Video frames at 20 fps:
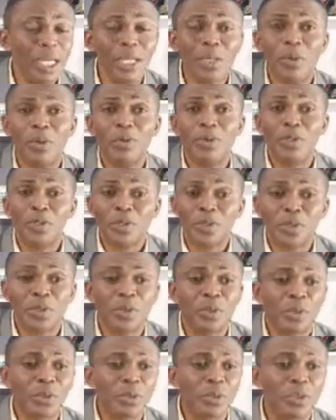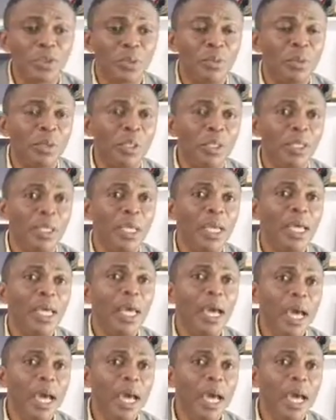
Let God choose to use somebody